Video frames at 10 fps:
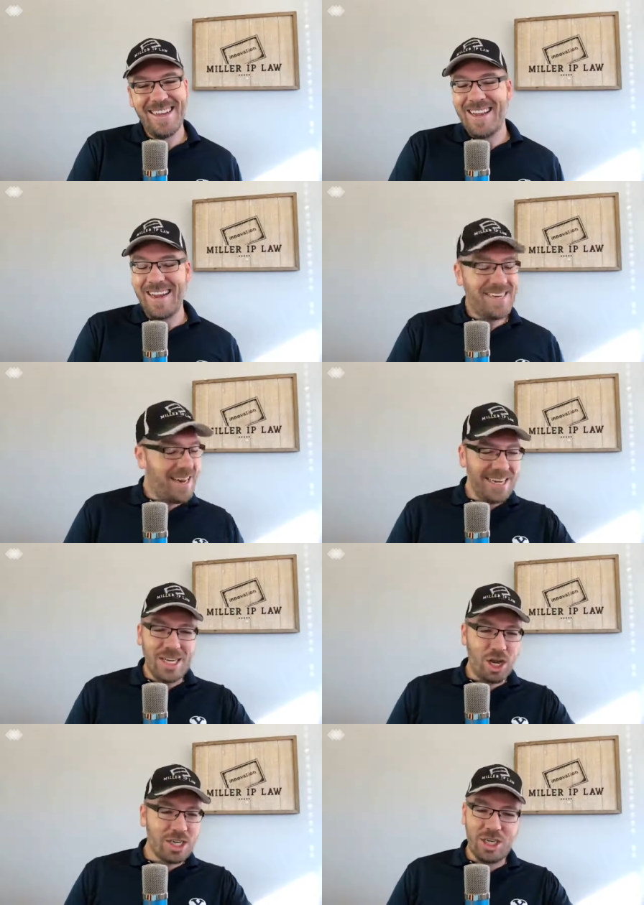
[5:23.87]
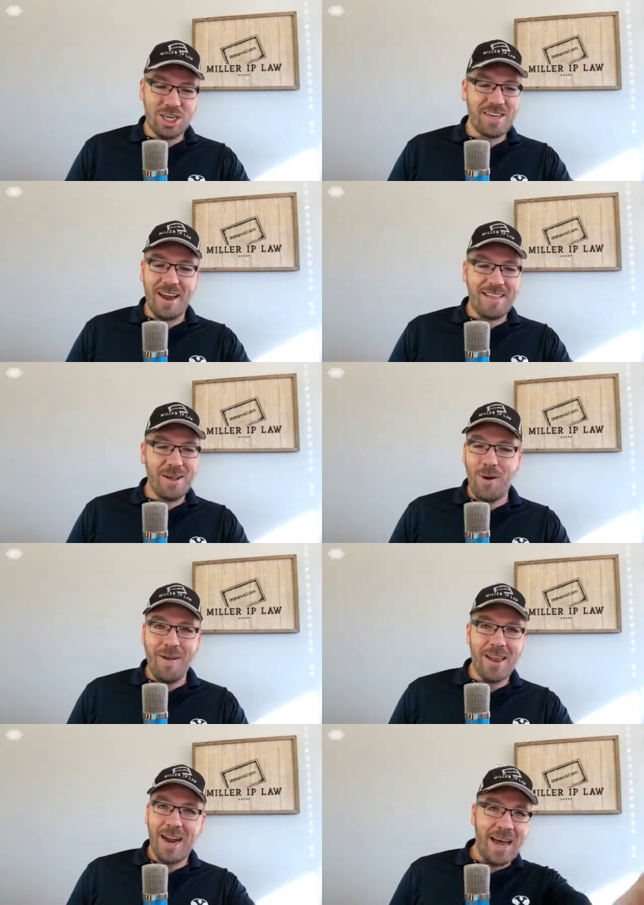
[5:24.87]
And I said, it looks just like the
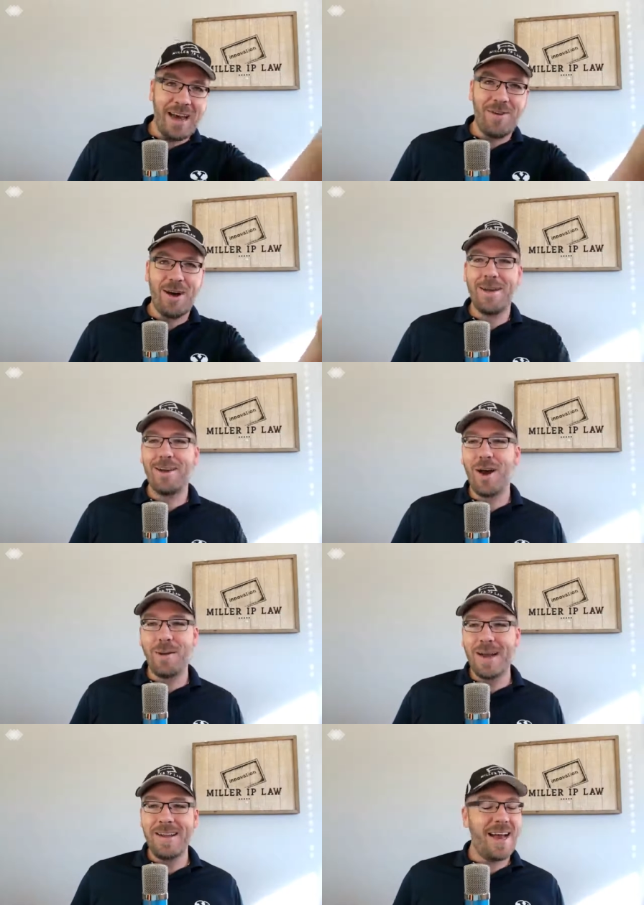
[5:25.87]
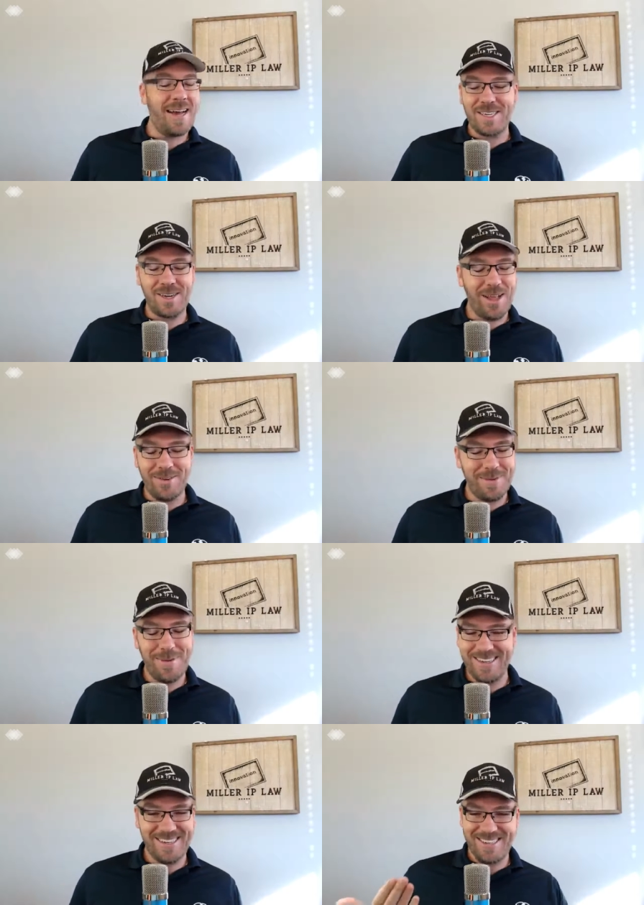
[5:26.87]
one that I have on, or on my desk. So that was
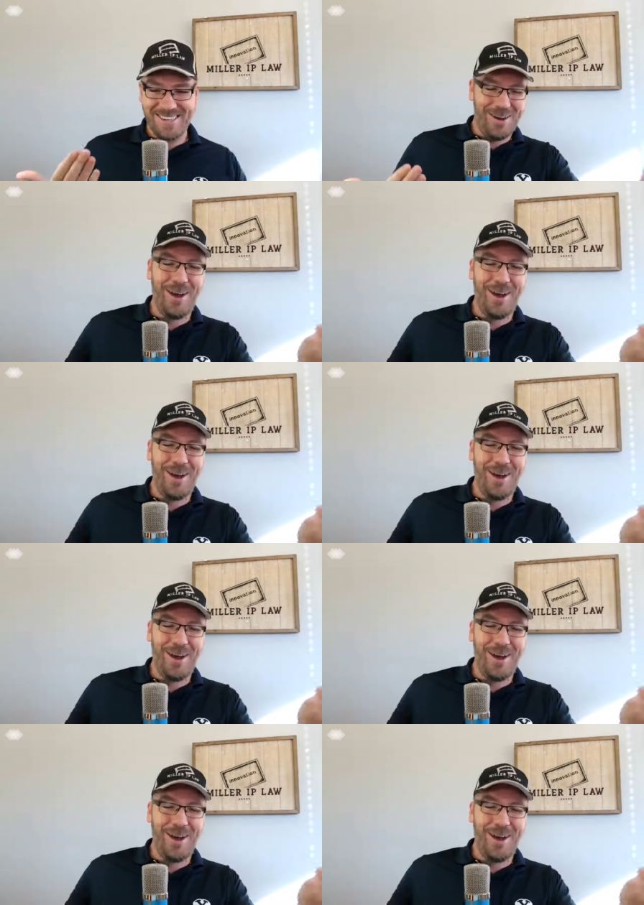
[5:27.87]
amazing. So, no.